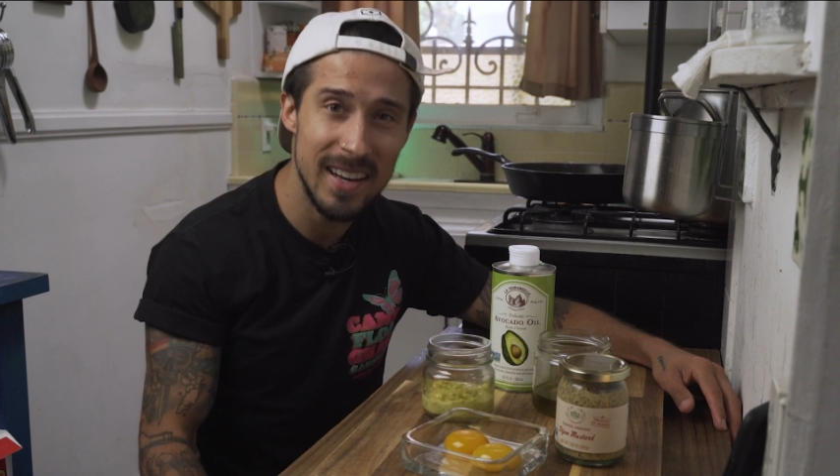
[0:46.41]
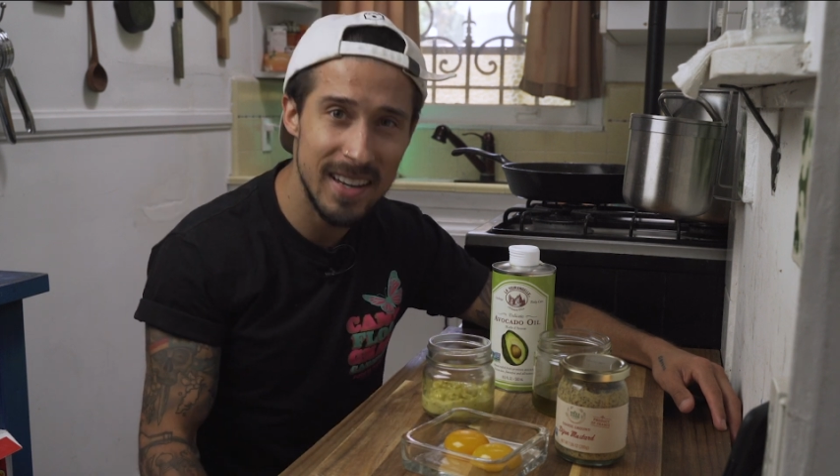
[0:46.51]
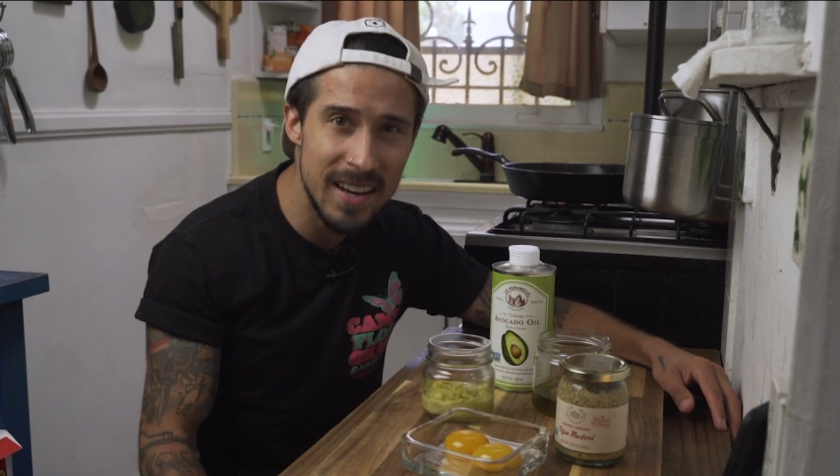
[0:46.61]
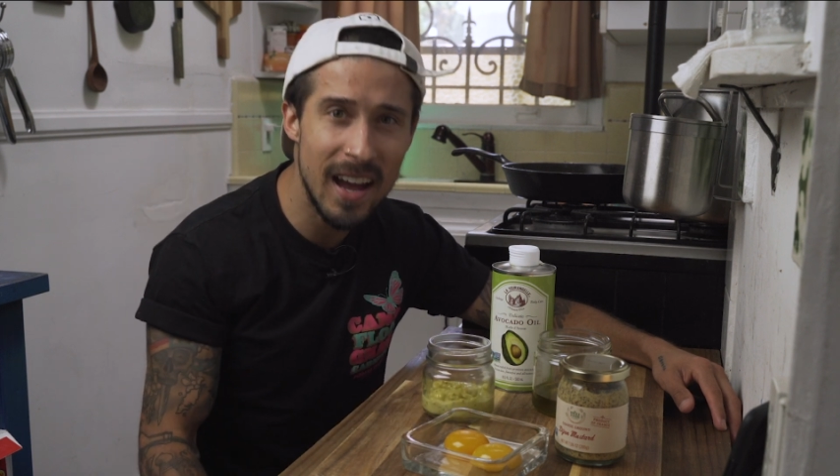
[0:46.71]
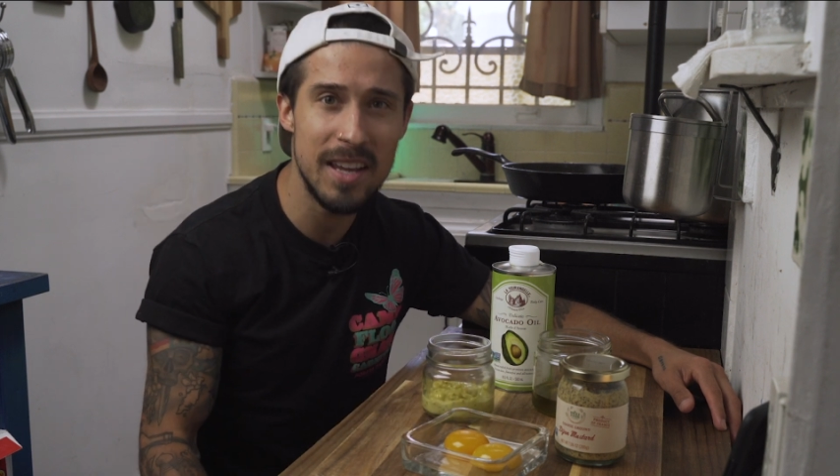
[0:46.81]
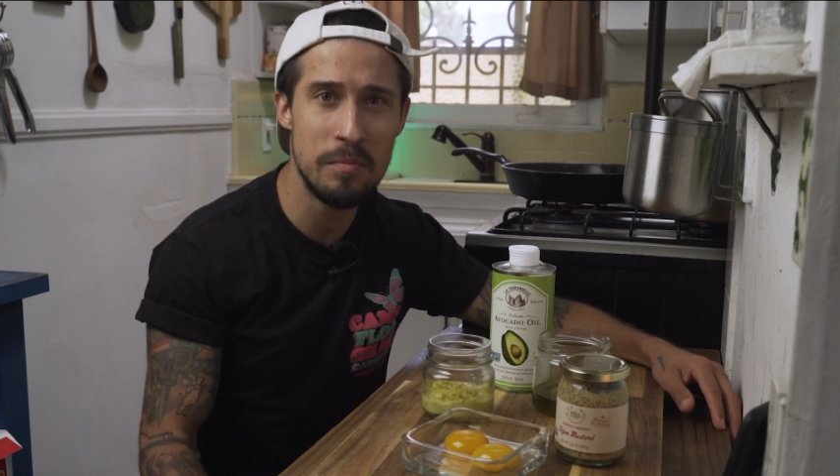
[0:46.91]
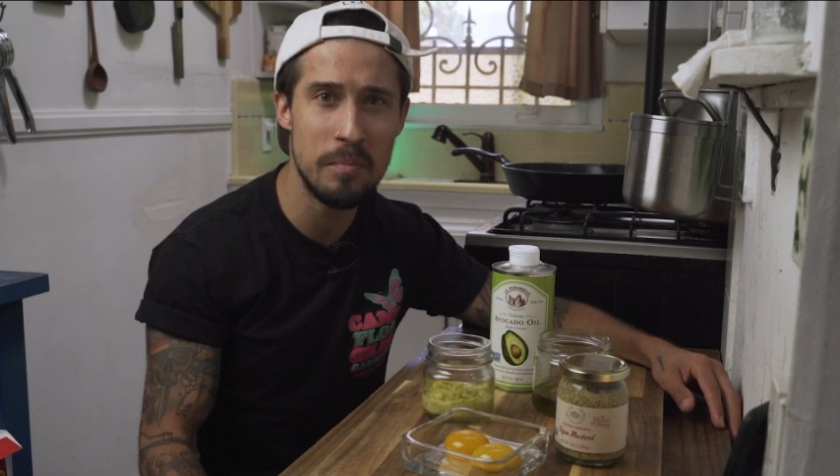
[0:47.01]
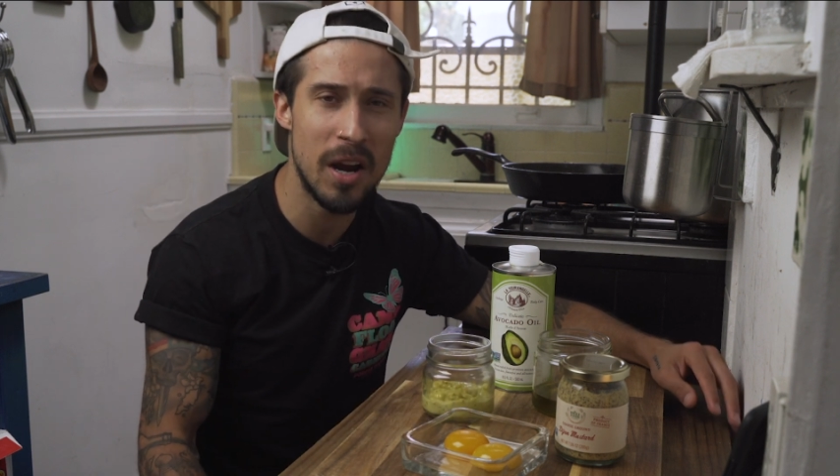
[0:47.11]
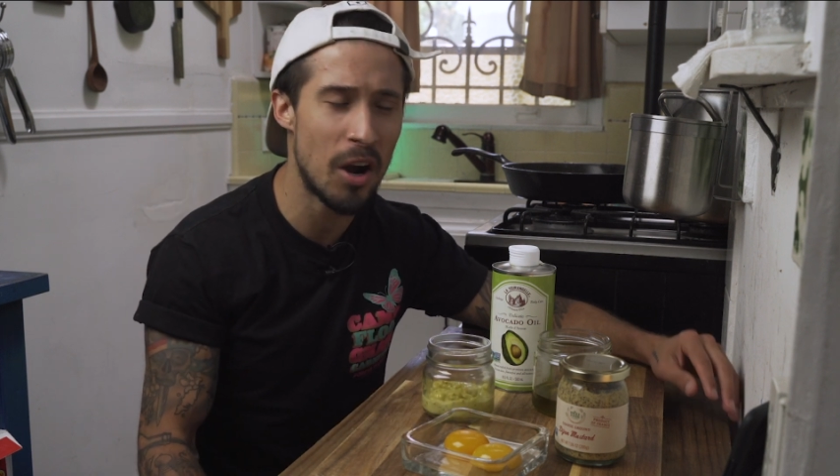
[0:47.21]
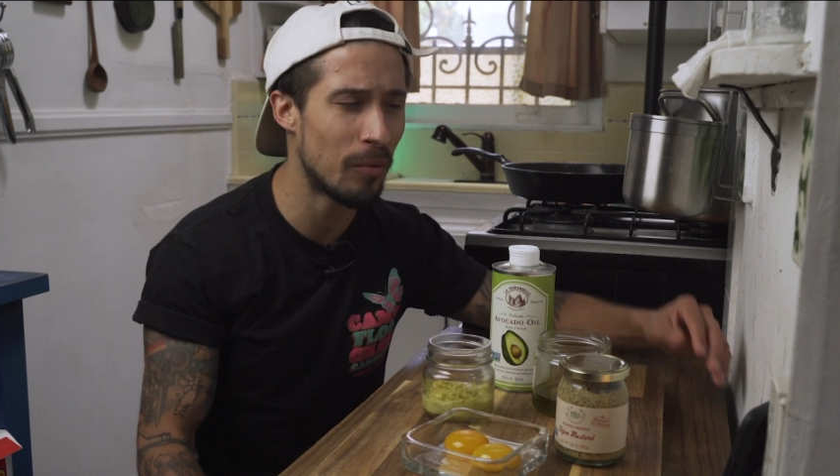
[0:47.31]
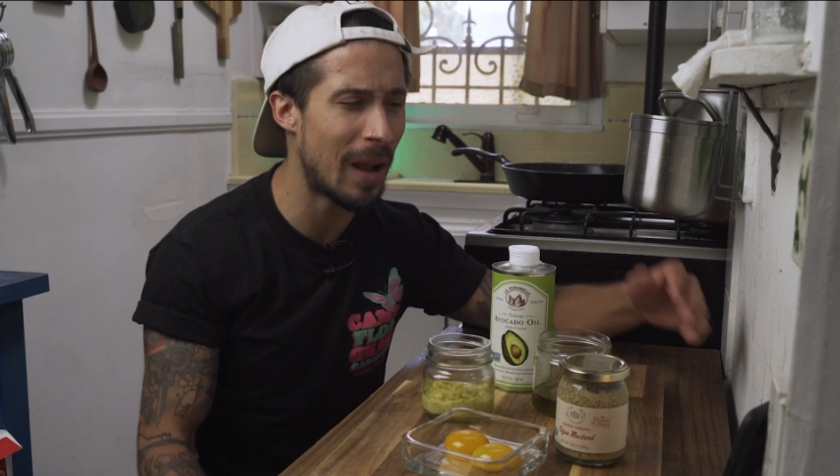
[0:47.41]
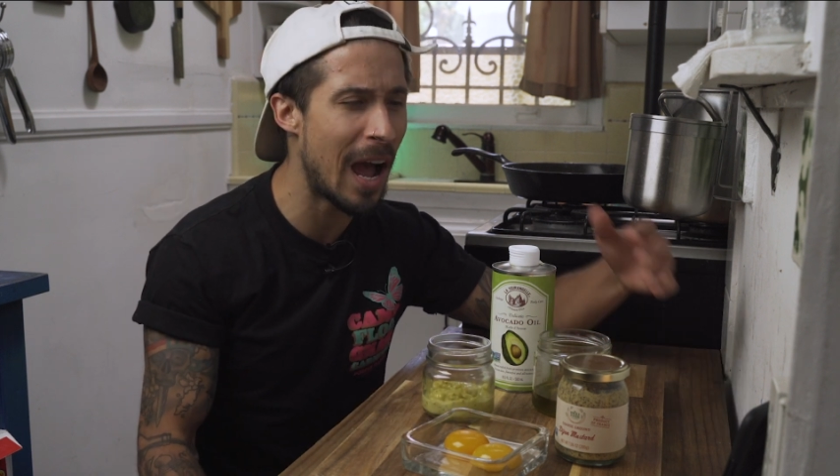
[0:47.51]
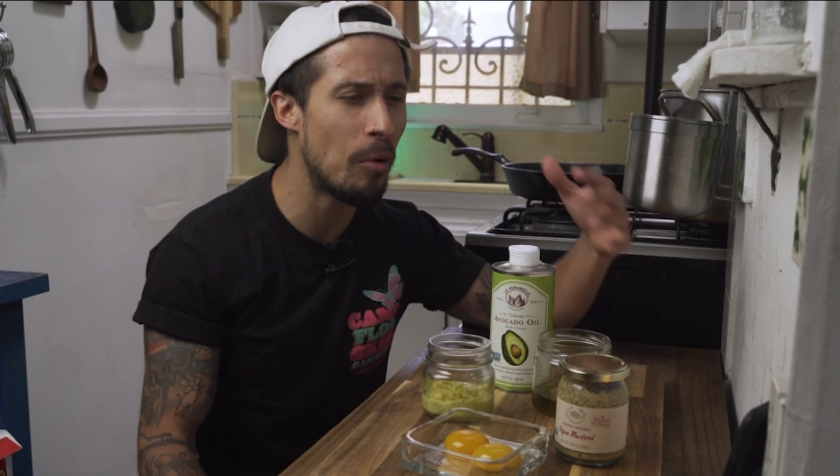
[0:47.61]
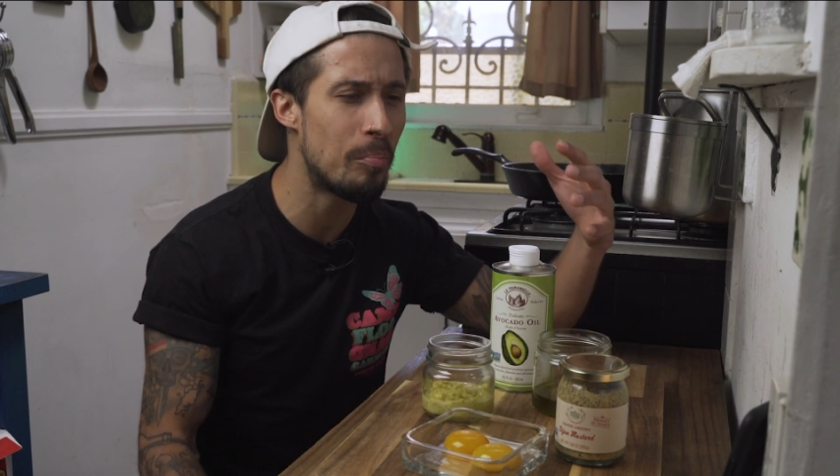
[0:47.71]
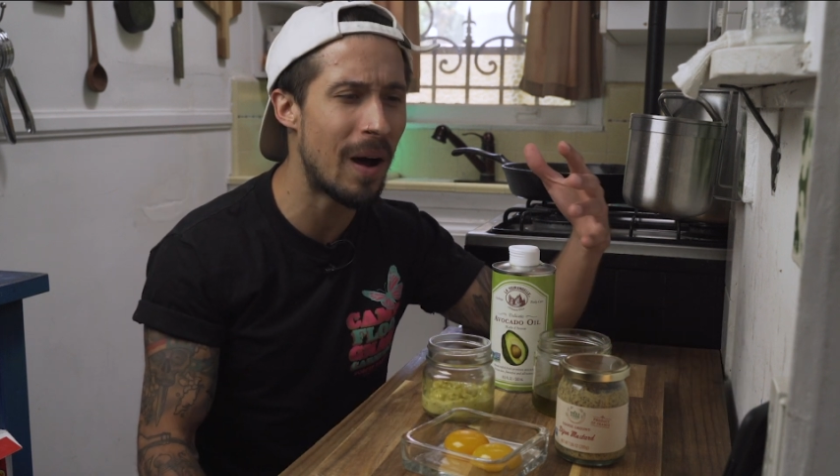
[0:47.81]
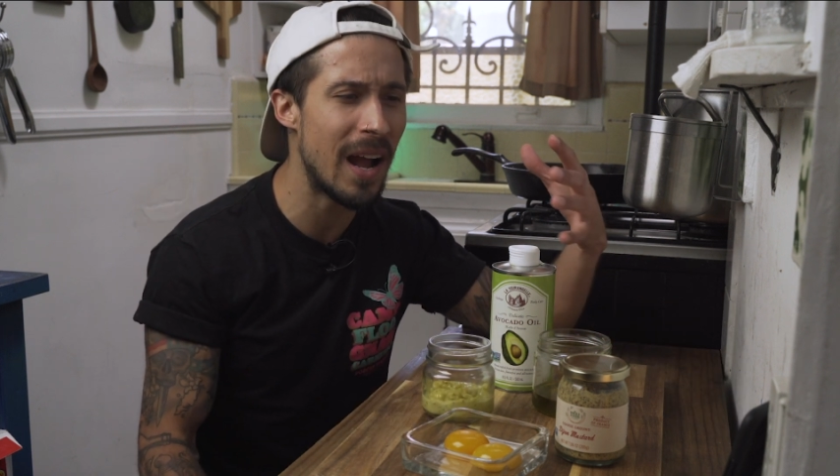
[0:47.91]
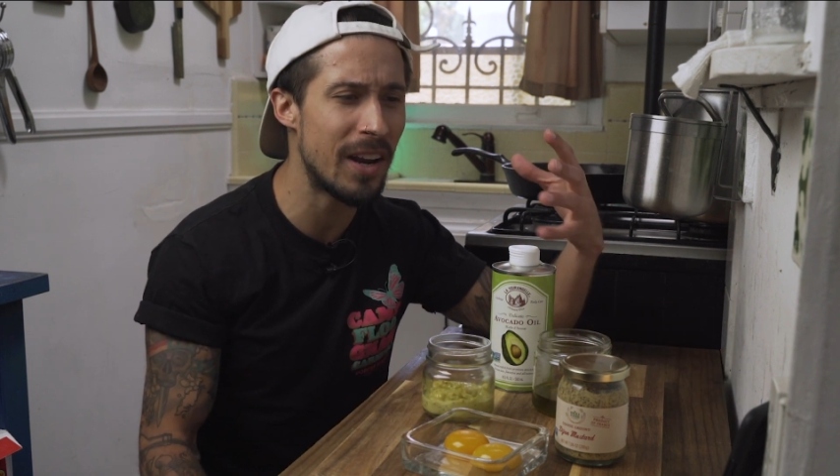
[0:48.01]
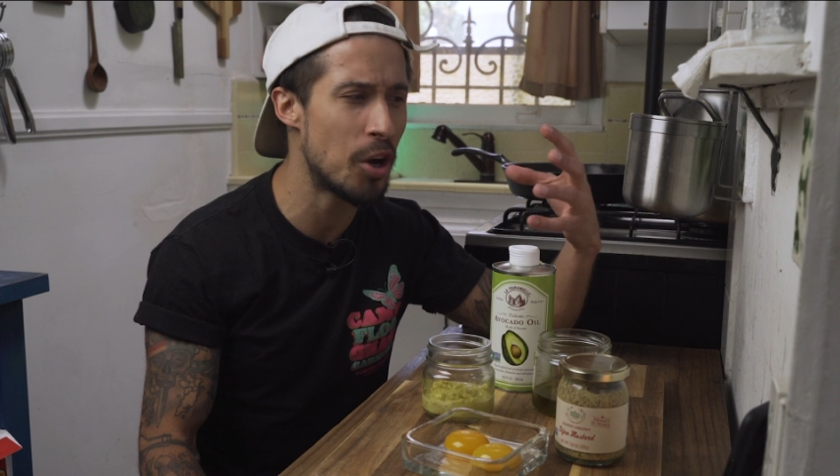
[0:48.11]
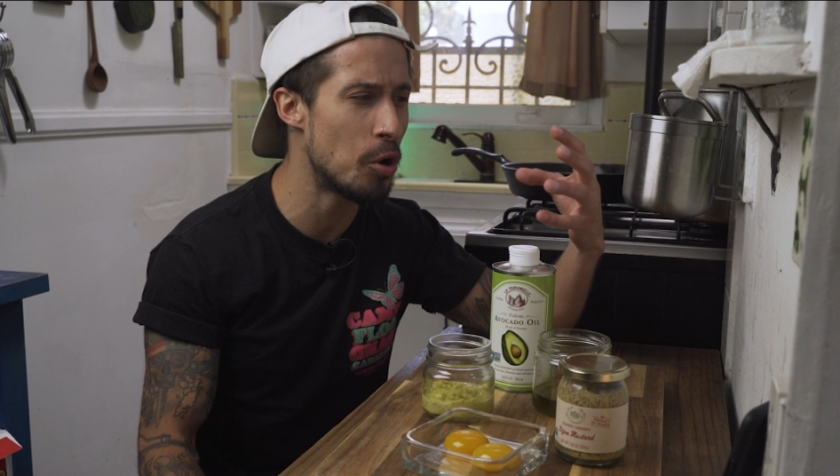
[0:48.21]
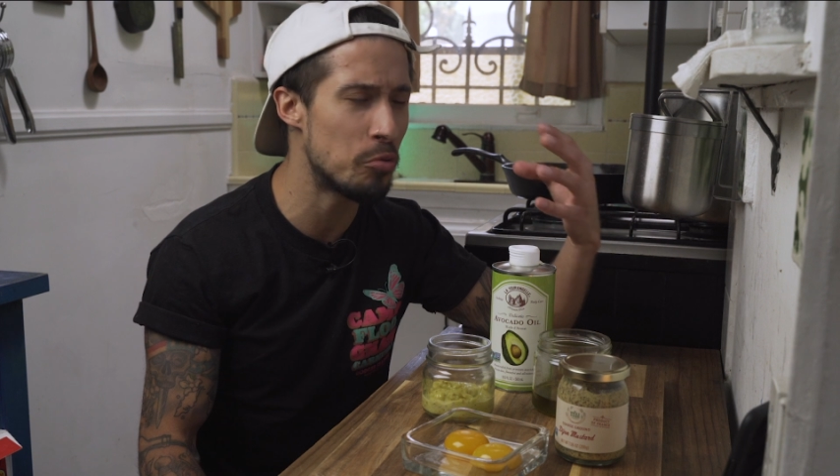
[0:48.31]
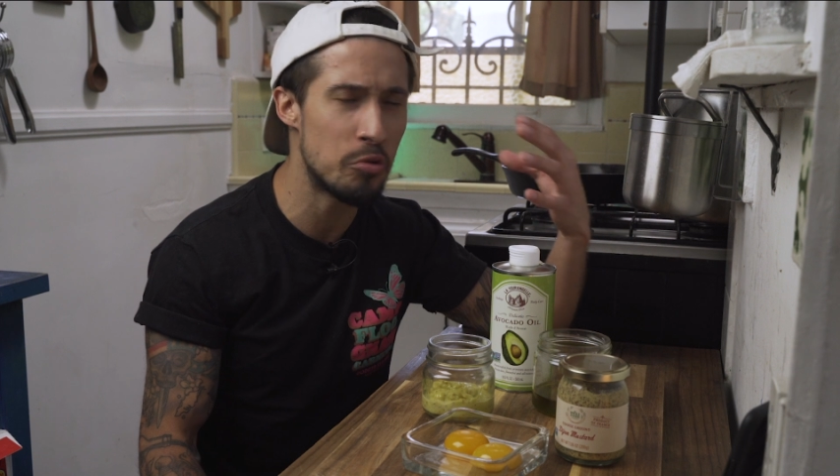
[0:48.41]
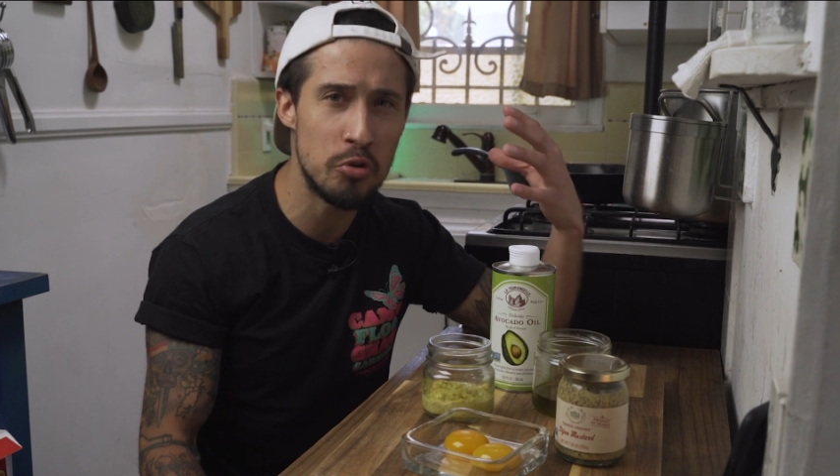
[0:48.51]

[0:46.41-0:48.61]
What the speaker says: nightmare albino